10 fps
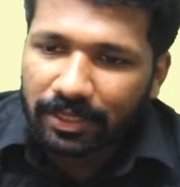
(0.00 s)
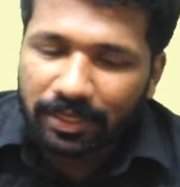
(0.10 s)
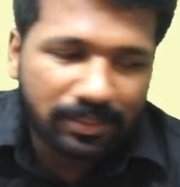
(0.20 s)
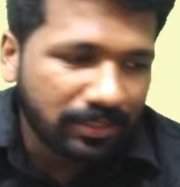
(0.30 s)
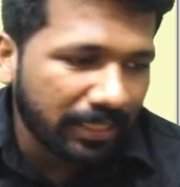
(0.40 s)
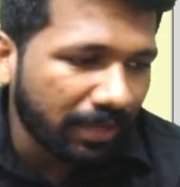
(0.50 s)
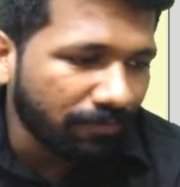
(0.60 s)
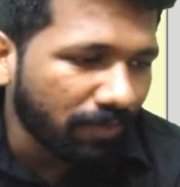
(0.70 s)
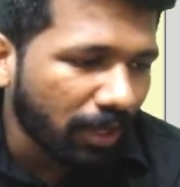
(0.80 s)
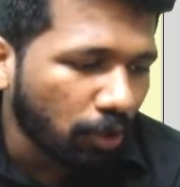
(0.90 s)

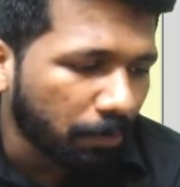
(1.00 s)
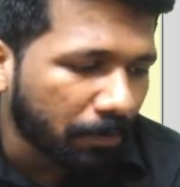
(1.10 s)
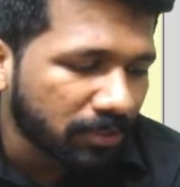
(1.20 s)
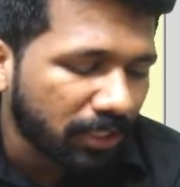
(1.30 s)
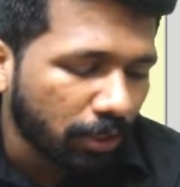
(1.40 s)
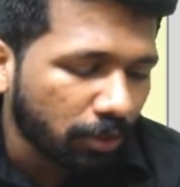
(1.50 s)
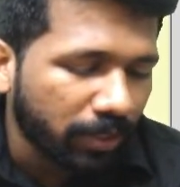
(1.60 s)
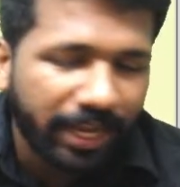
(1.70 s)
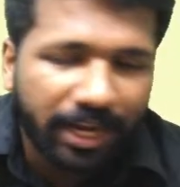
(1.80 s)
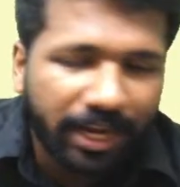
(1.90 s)
Same way you proceed to
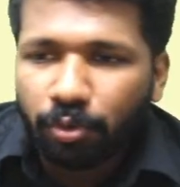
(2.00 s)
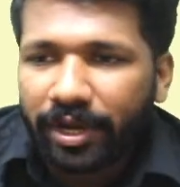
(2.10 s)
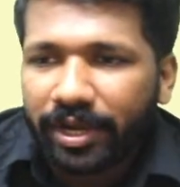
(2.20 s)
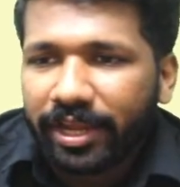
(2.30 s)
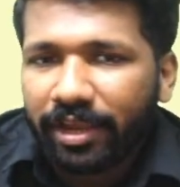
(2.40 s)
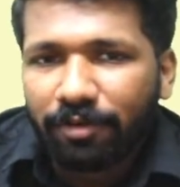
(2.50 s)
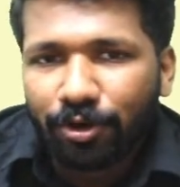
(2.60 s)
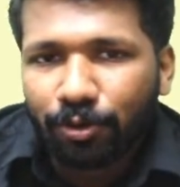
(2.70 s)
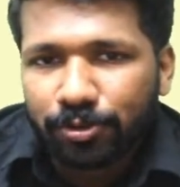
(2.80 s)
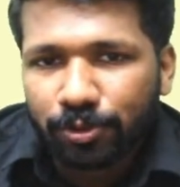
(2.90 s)
day 2 and day 1
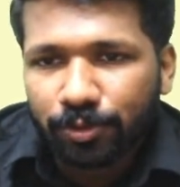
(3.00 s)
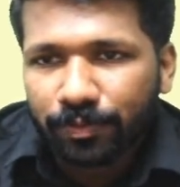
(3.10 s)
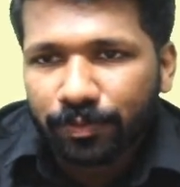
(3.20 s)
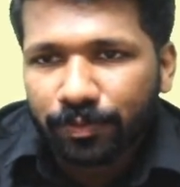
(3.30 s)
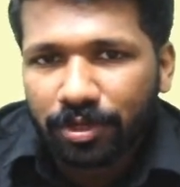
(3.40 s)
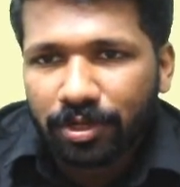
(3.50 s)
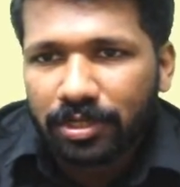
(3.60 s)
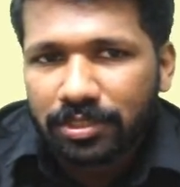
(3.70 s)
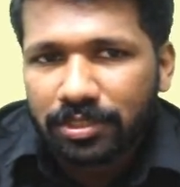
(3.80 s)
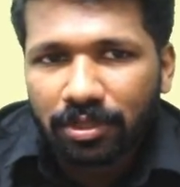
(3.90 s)
also.
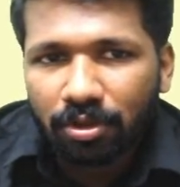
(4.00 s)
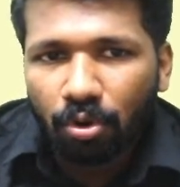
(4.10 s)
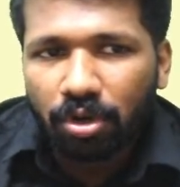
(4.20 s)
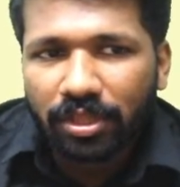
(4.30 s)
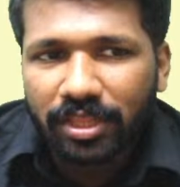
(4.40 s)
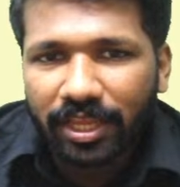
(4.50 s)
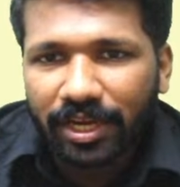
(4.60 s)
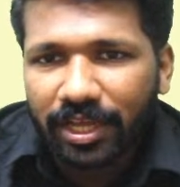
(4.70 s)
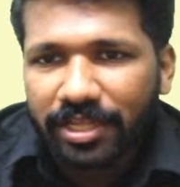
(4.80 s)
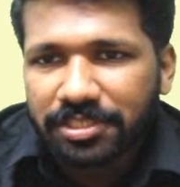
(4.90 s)
Because on 3
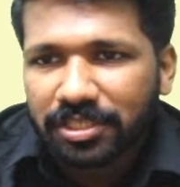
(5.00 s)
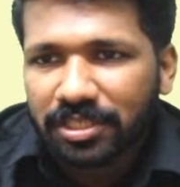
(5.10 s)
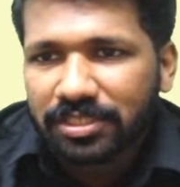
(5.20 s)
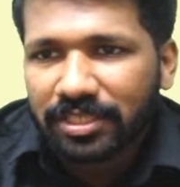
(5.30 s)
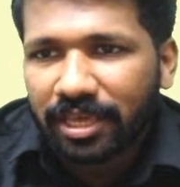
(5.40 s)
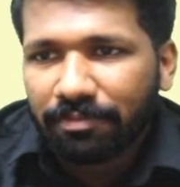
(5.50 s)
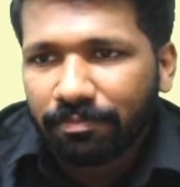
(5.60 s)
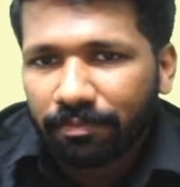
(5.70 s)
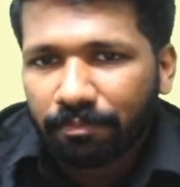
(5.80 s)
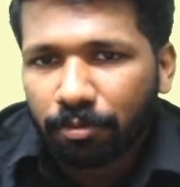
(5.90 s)
days this same
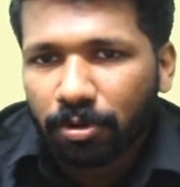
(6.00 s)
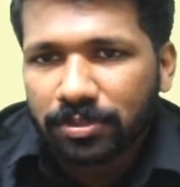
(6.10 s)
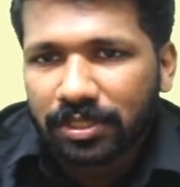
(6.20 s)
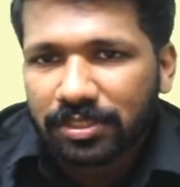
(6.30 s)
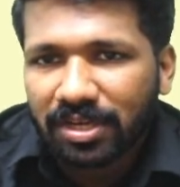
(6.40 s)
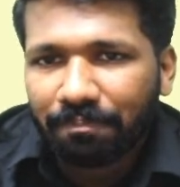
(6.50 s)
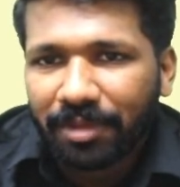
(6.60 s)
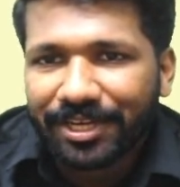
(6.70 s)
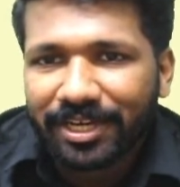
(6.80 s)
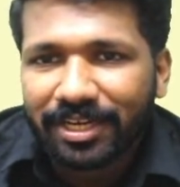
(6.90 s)
process
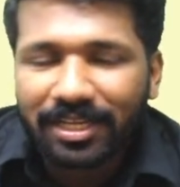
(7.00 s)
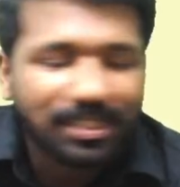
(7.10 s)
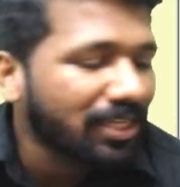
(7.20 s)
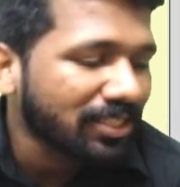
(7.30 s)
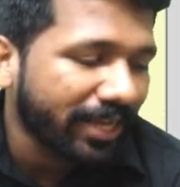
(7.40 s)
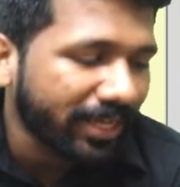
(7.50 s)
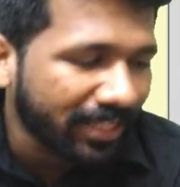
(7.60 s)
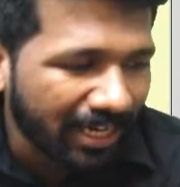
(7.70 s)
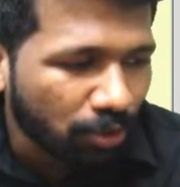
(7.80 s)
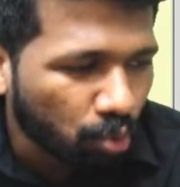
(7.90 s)
repeated. Just like
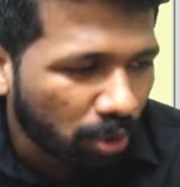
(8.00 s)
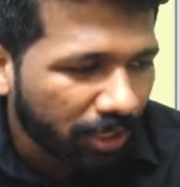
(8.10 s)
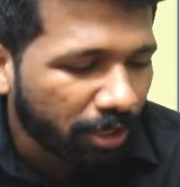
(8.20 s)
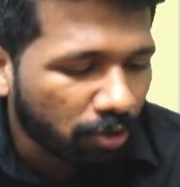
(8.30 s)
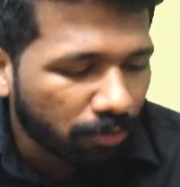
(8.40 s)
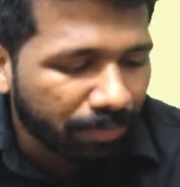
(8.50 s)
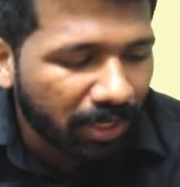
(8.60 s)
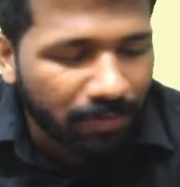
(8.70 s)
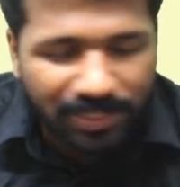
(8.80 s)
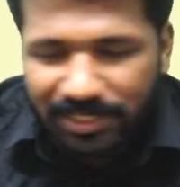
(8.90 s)
the 200 rupee
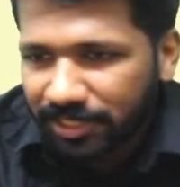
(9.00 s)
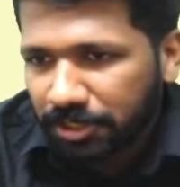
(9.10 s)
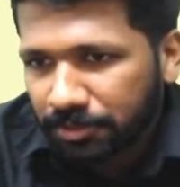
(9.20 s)
question.